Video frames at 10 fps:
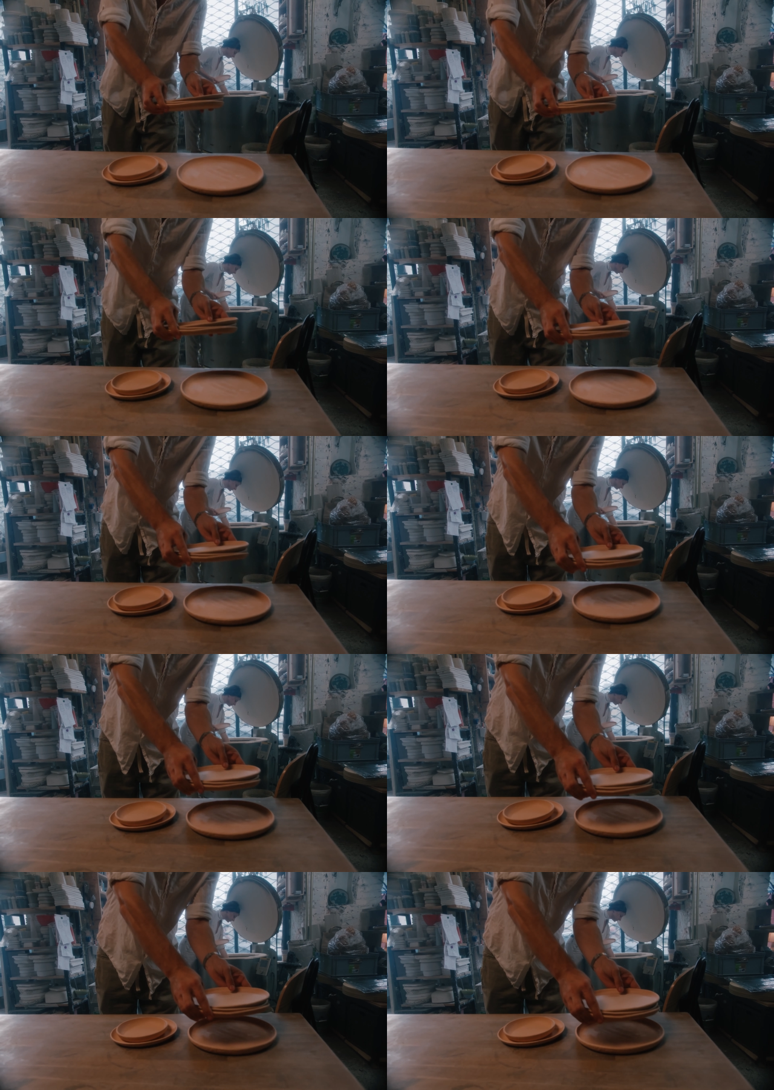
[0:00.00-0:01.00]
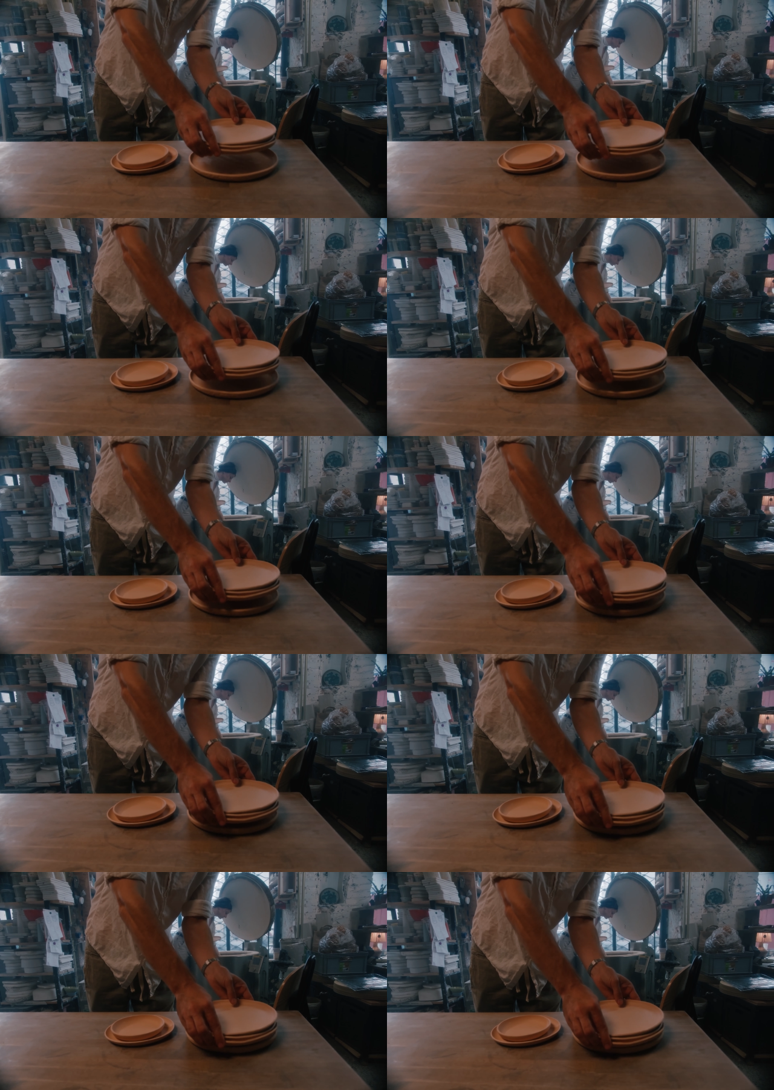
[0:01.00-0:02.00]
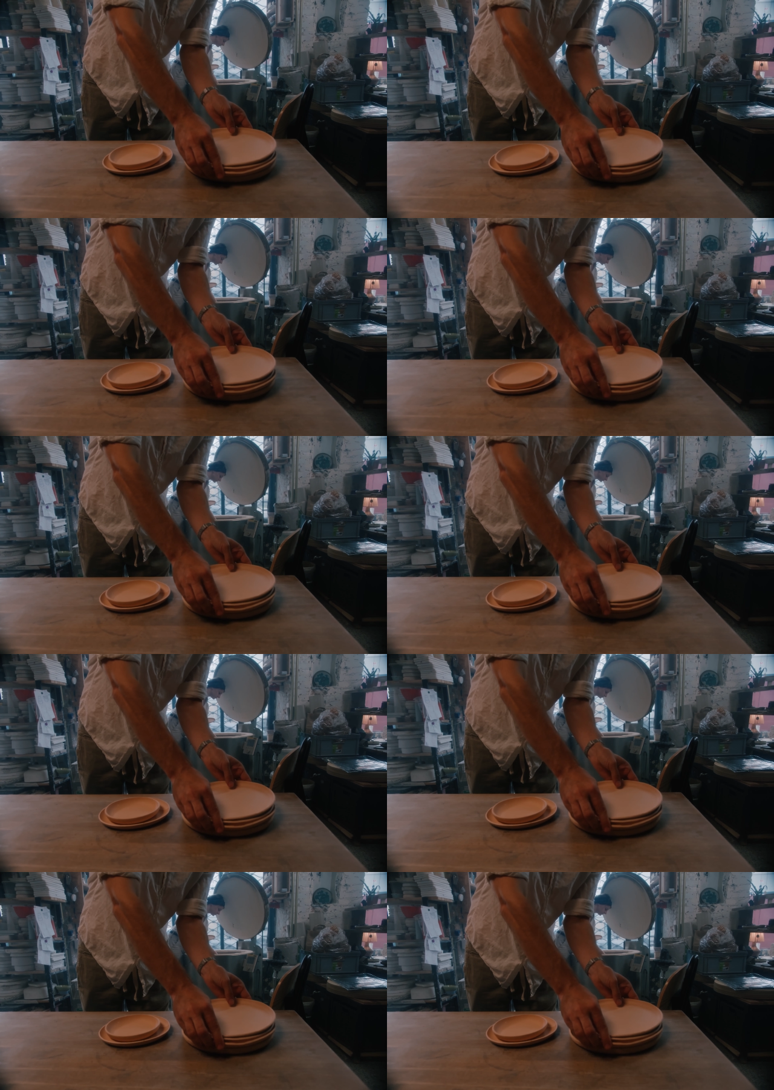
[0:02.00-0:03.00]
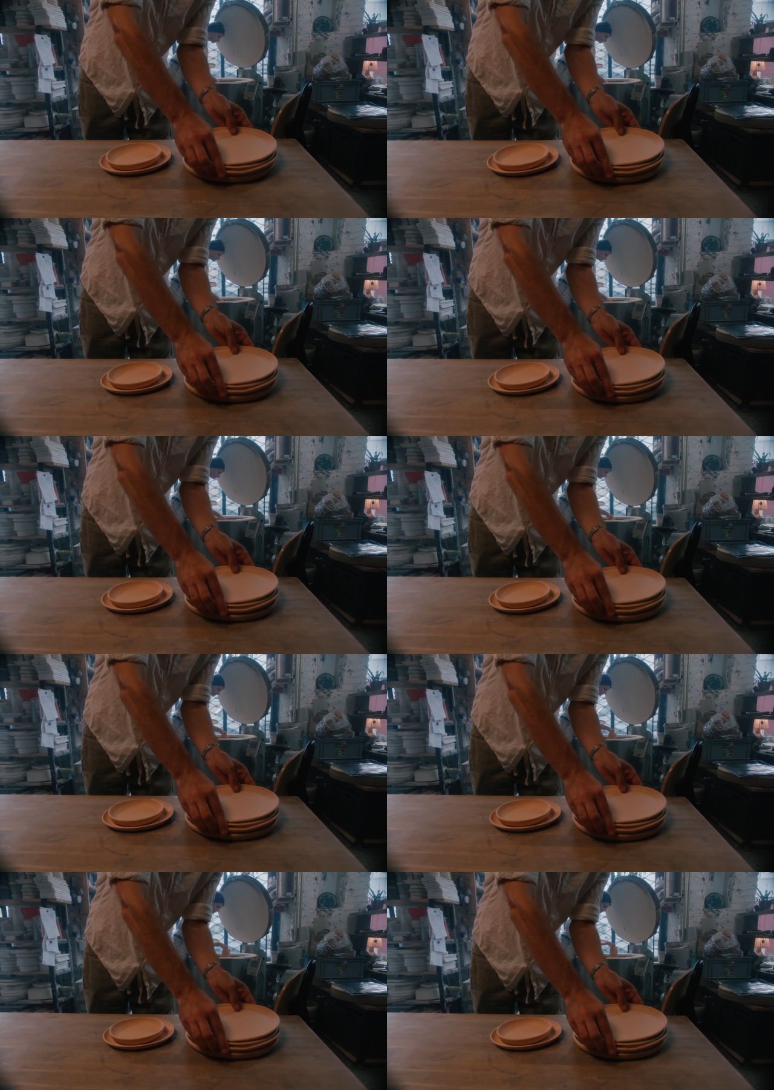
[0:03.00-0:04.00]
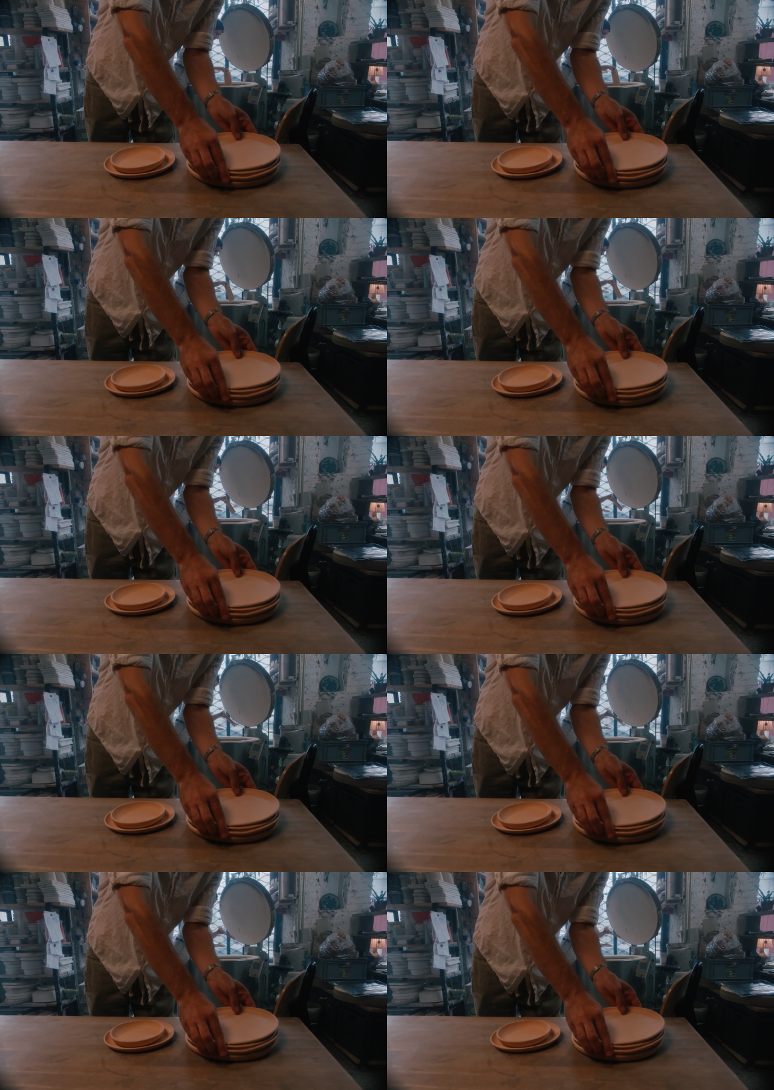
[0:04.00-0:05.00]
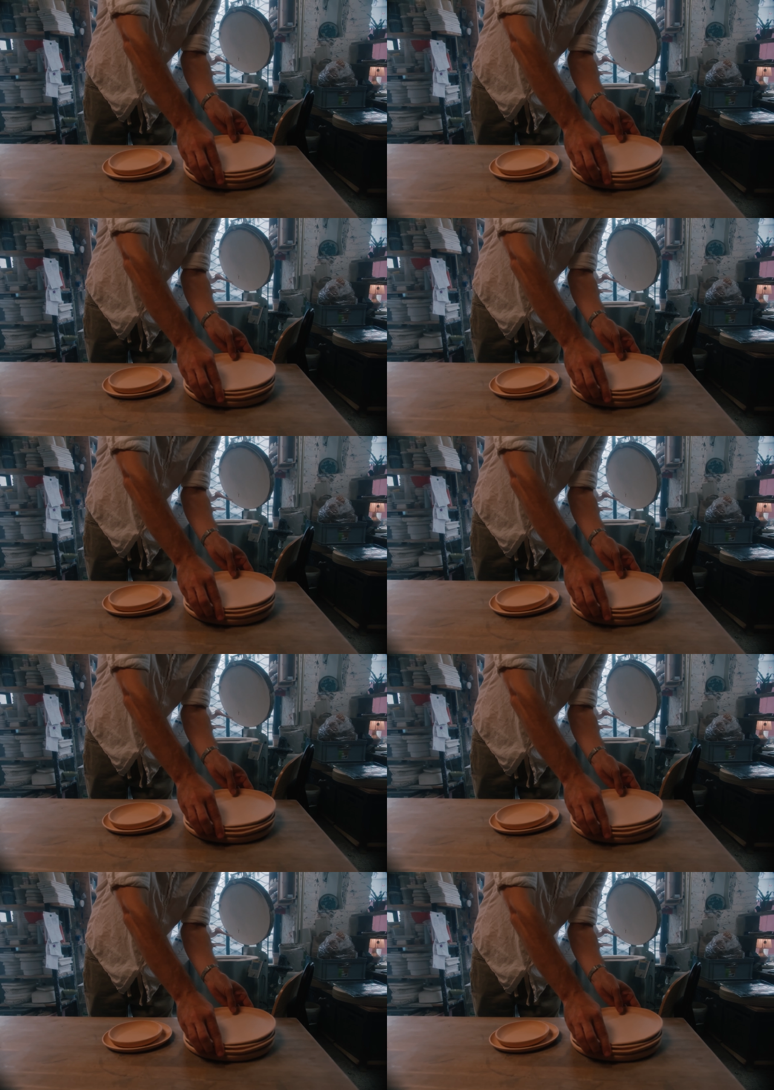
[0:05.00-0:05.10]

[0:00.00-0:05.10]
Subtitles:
Nobody's mouth can be seen.